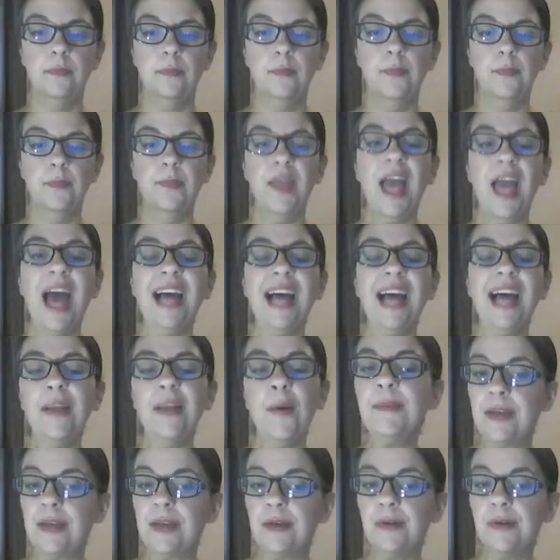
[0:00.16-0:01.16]
my name is
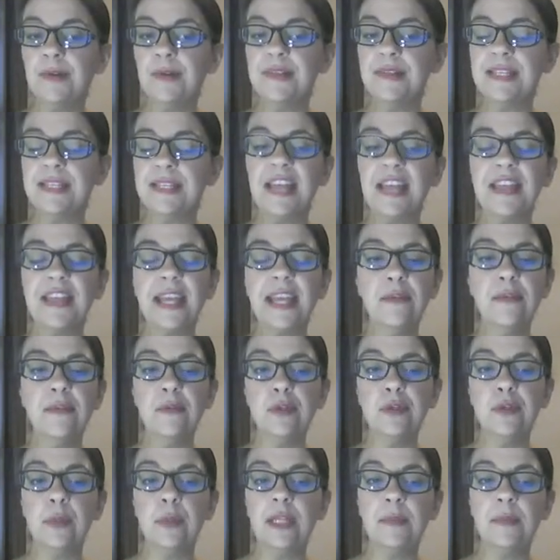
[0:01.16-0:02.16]
Shara Vickers. Thank you for
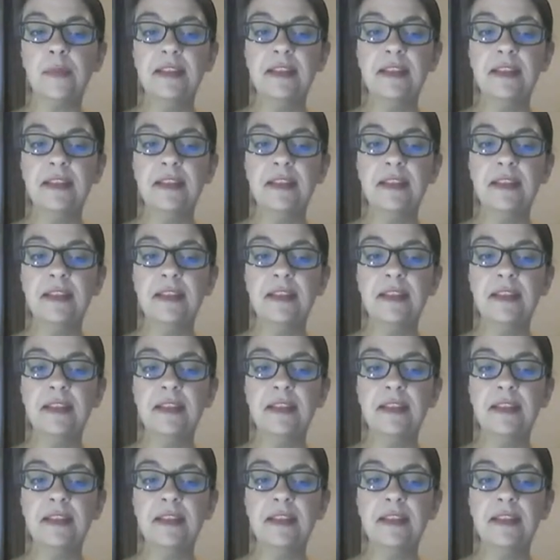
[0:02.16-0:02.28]
joining